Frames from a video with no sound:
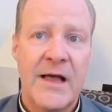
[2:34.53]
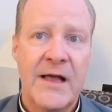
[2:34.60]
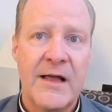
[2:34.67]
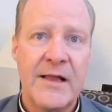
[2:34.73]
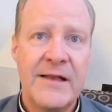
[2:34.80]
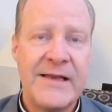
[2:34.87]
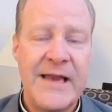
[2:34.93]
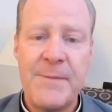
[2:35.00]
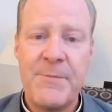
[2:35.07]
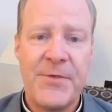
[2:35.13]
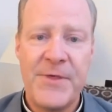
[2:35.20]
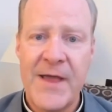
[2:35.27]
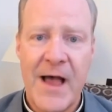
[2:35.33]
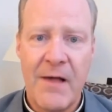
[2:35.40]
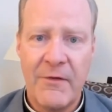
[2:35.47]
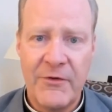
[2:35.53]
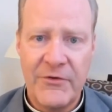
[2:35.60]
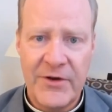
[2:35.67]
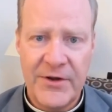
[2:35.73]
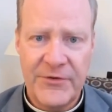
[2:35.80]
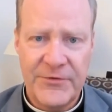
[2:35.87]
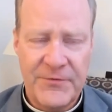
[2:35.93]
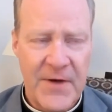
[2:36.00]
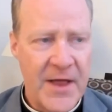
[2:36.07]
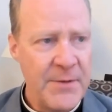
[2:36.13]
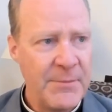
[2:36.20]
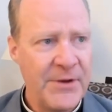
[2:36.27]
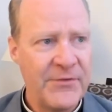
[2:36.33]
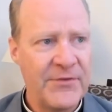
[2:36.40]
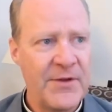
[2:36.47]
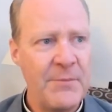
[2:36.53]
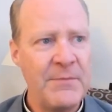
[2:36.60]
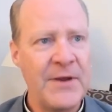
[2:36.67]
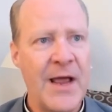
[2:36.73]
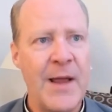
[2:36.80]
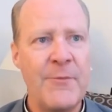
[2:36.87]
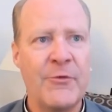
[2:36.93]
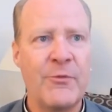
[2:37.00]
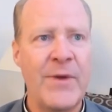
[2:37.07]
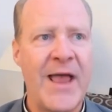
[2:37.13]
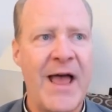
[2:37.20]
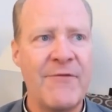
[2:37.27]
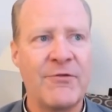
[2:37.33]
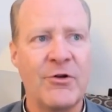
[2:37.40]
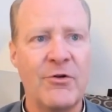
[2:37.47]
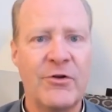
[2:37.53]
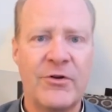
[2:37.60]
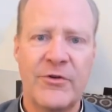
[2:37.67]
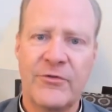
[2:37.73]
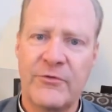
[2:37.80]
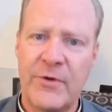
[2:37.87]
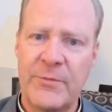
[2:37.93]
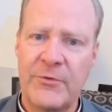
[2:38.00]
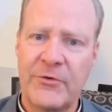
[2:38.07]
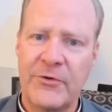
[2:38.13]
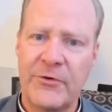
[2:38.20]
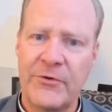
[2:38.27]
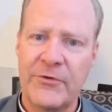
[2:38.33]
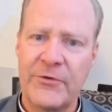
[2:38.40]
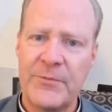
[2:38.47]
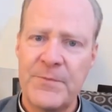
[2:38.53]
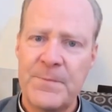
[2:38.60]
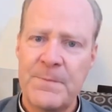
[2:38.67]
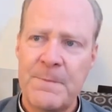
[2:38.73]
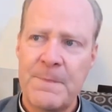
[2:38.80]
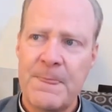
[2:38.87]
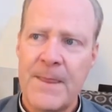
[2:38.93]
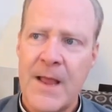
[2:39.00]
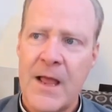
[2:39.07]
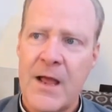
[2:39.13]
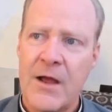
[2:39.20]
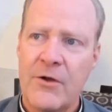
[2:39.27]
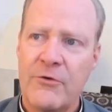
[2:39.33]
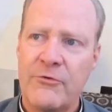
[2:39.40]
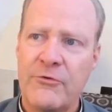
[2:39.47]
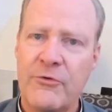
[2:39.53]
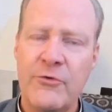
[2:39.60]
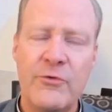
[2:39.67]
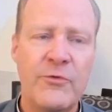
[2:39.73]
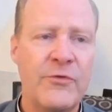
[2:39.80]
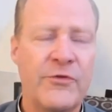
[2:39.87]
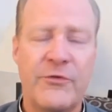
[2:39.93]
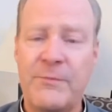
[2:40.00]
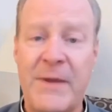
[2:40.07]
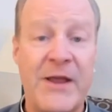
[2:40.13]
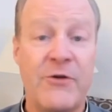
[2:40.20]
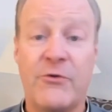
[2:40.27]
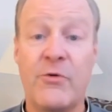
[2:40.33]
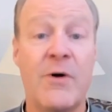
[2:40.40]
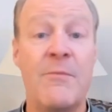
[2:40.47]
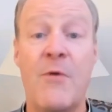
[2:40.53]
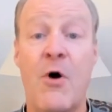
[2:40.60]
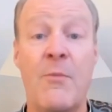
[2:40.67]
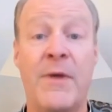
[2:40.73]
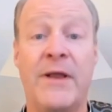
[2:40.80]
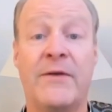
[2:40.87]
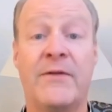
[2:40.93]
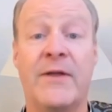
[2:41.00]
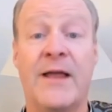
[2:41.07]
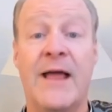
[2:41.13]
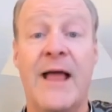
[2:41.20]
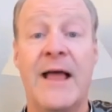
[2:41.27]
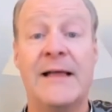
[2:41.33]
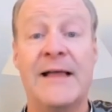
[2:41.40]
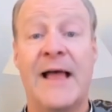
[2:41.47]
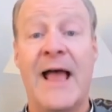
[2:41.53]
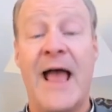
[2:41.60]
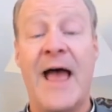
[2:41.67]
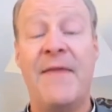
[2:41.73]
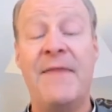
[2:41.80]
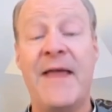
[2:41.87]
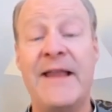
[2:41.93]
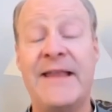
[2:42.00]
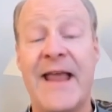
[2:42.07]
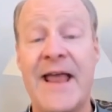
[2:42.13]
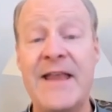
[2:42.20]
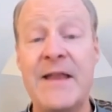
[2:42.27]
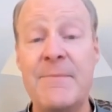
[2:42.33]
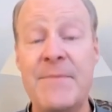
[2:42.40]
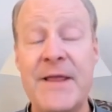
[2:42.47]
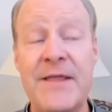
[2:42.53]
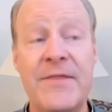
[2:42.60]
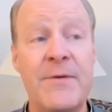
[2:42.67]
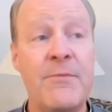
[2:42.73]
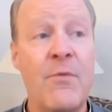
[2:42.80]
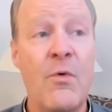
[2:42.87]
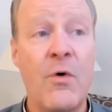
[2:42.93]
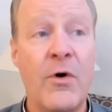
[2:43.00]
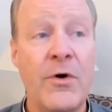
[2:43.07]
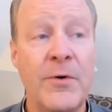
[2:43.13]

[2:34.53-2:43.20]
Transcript: Deep theology is fun, but sometimes we have to look to scriptures to speak to a moment, and they tend to be the more